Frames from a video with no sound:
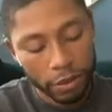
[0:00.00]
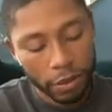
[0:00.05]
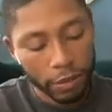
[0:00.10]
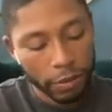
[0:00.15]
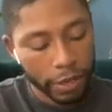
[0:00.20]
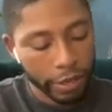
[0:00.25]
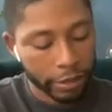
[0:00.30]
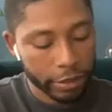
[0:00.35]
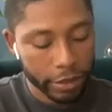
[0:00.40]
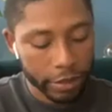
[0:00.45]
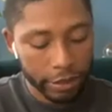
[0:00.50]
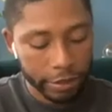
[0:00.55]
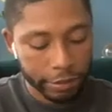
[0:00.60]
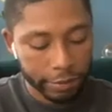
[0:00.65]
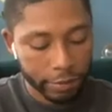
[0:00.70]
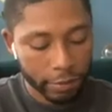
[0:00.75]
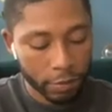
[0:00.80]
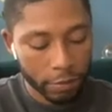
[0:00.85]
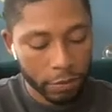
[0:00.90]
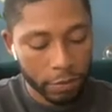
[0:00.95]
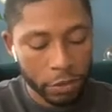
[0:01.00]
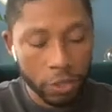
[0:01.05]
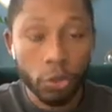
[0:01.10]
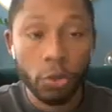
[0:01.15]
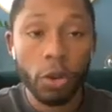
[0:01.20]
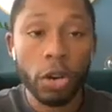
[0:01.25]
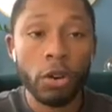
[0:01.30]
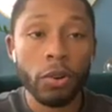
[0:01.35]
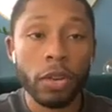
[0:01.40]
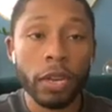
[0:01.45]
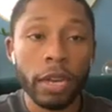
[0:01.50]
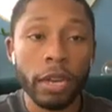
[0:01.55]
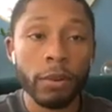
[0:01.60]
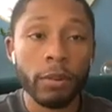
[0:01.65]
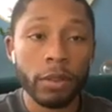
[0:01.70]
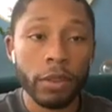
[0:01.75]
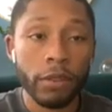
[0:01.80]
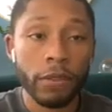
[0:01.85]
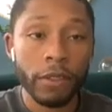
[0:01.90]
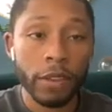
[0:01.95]
Like just do okay
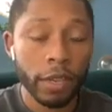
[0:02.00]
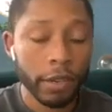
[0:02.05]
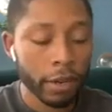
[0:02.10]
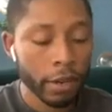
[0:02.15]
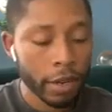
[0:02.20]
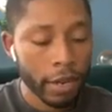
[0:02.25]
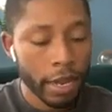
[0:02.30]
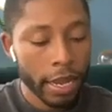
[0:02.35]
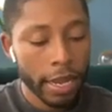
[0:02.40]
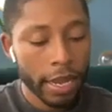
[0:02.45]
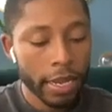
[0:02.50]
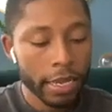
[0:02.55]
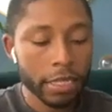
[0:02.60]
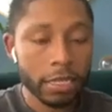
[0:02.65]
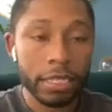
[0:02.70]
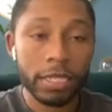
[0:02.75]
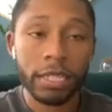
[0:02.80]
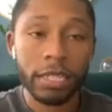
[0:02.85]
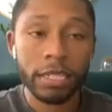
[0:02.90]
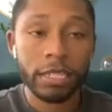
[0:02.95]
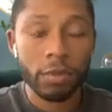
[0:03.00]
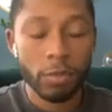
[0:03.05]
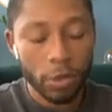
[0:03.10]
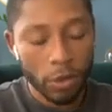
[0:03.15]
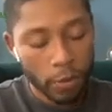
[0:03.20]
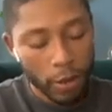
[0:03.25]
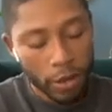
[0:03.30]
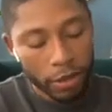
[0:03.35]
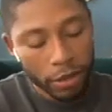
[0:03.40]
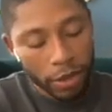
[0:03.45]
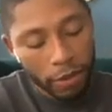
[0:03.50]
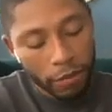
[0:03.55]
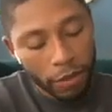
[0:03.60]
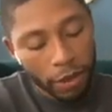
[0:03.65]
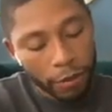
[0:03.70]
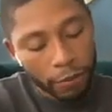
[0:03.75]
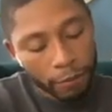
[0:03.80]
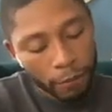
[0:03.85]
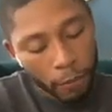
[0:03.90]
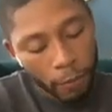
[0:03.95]
with your finger and it should be about that round.